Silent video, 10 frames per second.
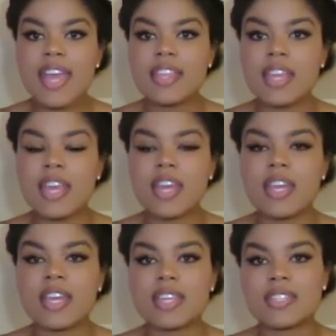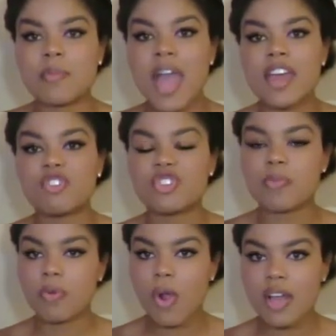and then get some
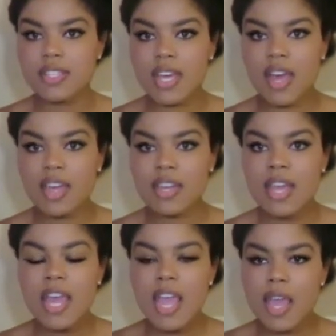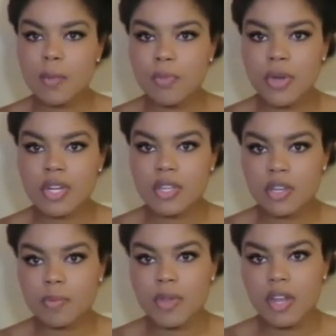hydrogen peroxide and put a
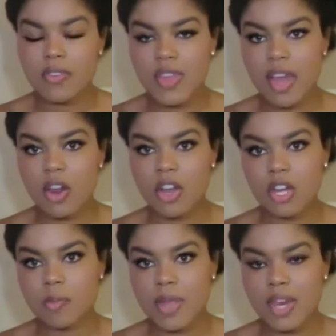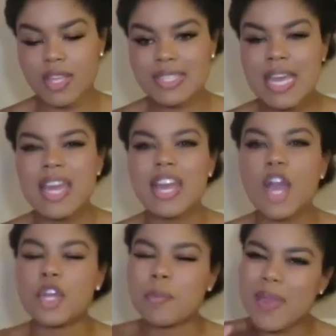little bit of that on your panties.
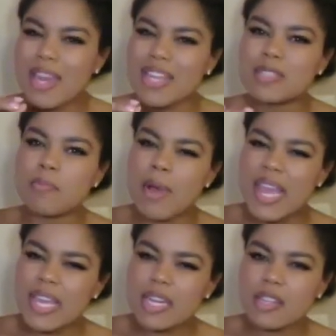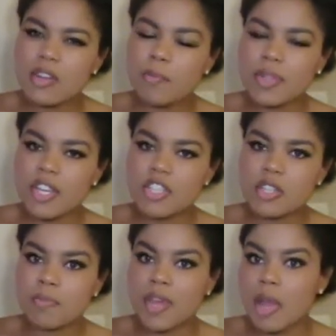Now, your panties might get a little
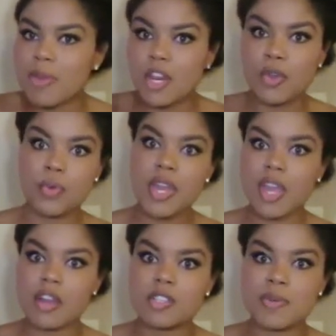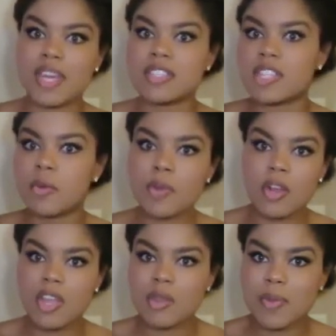bleached, but I mean, who cares, because they're
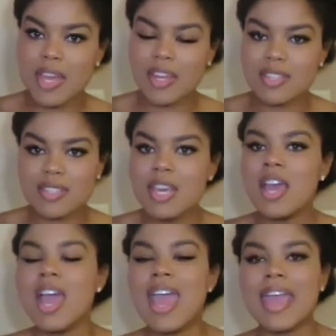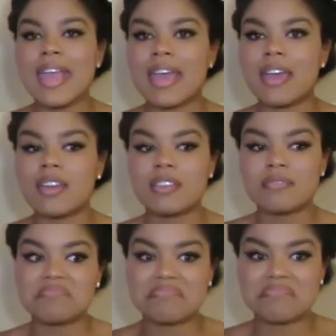period panties, and
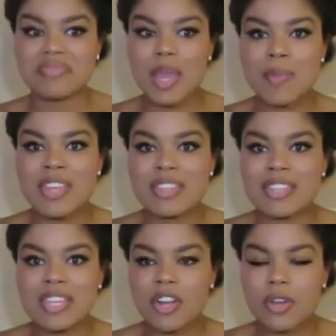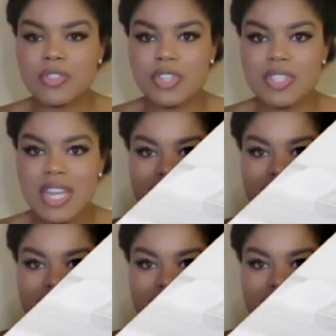I mean, there goes your